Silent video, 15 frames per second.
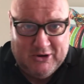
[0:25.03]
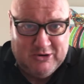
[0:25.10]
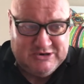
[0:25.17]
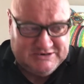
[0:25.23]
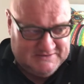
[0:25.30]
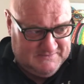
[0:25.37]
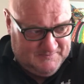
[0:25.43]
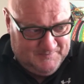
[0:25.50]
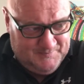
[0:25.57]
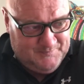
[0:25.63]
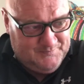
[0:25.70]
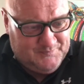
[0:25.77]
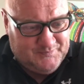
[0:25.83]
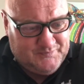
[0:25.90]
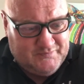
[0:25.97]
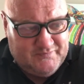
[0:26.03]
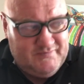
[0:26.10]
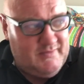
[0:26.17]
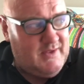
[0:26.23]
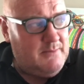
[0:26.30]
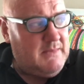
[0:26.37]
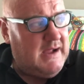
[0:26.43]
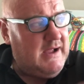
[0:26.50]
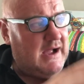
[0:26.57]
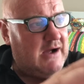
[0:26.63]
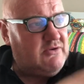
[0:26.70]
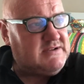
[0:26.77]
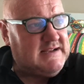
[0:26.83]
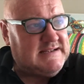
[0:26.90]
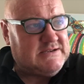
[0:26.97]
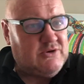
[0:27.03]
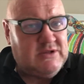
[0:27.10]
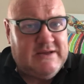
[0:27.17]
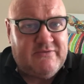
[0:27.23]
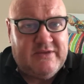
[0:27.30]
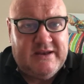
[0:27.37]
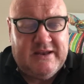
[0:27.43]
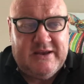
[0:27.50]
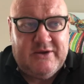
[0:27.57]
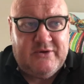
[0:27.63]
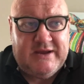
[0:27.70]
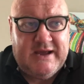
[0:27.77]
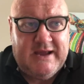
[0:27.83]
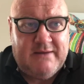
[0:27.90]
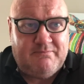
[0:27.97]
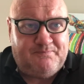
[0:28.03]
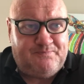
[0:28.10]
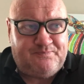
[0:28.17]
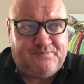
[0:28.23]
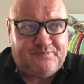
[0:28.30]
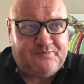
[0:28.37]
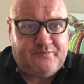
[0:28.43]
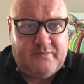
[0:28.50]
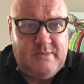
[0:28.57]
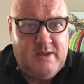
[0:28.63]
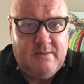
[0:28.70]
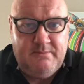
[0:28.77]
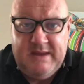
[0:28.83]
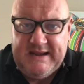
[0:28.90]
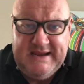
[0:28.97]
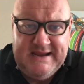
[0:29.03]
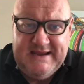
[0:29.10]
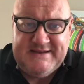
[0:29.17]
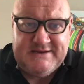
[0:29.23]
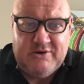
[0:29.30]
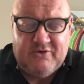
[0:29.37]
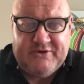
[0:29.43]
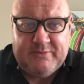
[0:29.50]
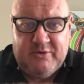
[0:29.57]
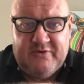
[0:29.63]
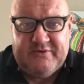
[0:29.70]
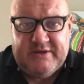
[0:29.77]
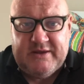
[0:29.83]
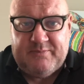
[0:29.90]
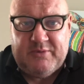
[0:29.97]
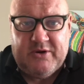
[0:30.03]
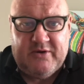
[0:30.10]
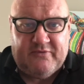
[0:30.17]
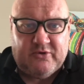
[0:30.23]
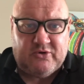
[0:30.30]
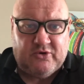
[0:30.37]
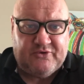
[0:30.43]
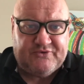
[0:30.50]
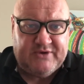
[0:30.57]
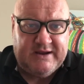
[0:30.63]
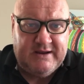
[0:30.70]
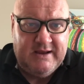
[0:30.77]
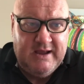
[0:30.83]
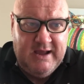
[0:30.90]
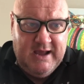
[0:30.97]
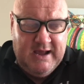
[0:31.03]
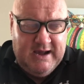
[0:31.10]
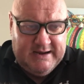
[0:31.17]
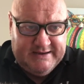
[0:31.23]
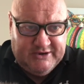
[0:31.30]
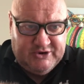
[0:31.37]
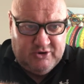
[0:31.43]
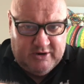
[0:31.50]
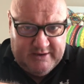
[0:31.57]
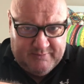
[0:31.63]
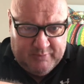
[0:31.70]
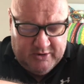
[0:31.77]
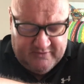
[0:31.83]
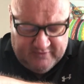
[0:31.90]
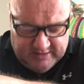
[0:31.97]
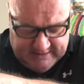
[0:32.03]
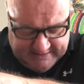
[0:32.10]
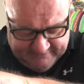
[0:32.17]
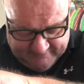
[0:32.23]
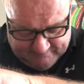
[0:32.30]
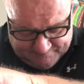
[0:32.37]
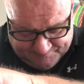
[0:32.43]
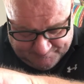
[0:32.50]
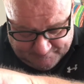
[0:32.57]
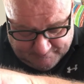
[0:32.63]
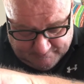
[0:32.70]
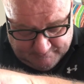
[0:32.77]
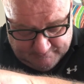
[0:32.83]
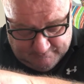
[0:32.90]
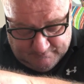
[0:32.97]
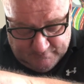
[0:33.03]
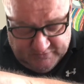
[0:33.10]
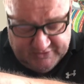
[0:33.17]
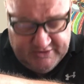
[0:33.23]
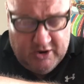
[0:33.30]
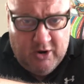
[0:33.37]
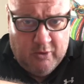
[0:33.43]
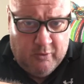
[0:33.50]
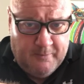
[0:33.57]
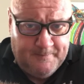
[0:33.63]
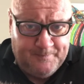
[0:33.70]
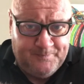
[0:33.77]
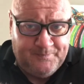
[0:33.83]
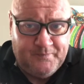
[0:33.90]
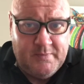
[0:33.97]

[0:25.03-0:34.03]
dogs, my house. I sold everything in the UK many years ago to move to this beautiful country and enjoy this beautiful life. So,